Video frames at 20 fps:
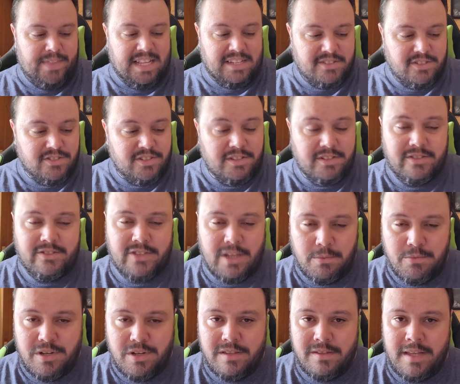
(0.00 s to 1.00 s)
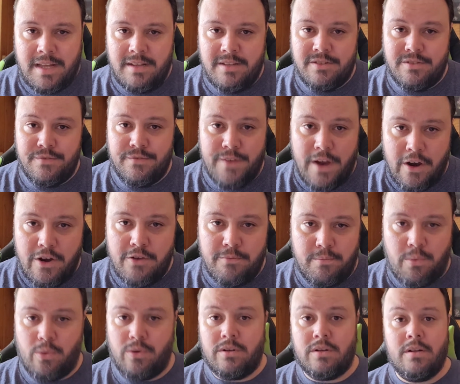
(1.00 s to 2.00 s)
This is a subject that is very
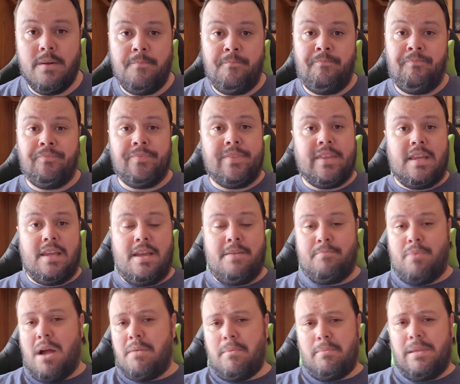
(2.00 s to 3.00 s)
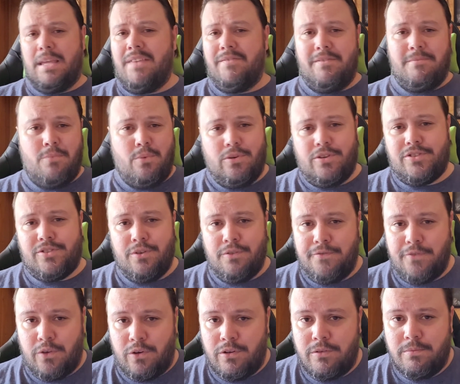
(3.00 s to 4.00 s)
important, and probably even more so
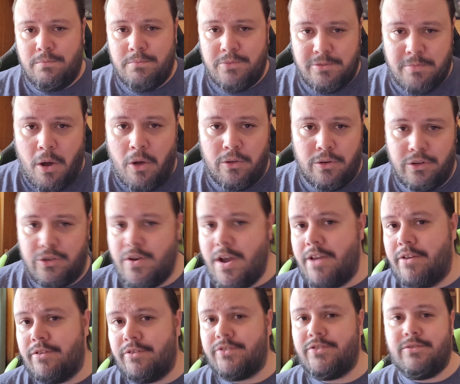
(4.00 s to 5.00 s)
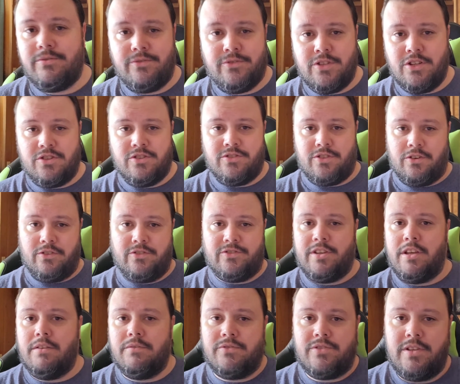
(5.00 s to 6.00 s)
for smaller creators such as
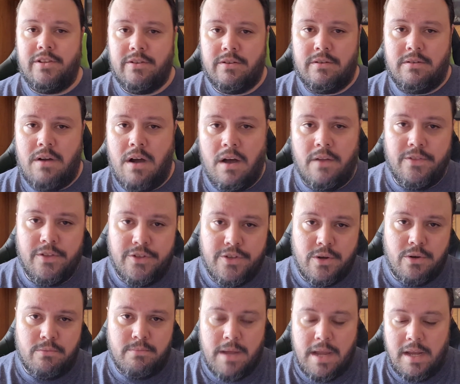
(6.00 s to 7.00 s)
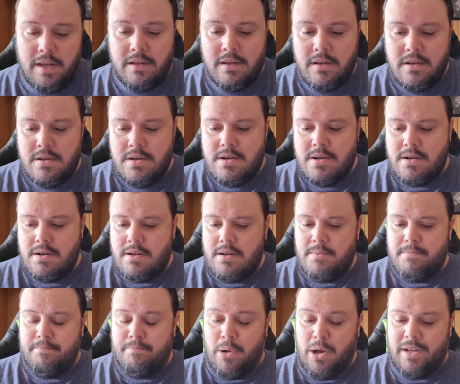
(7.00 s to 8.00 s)
ourselves here on the domain.
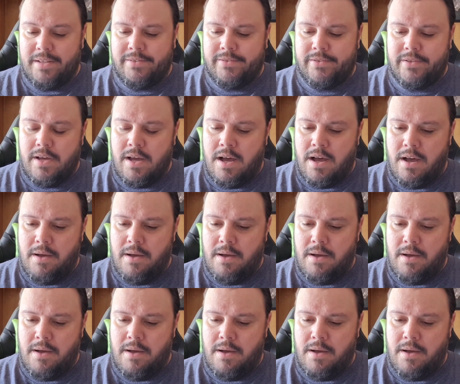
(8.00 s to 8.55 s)
But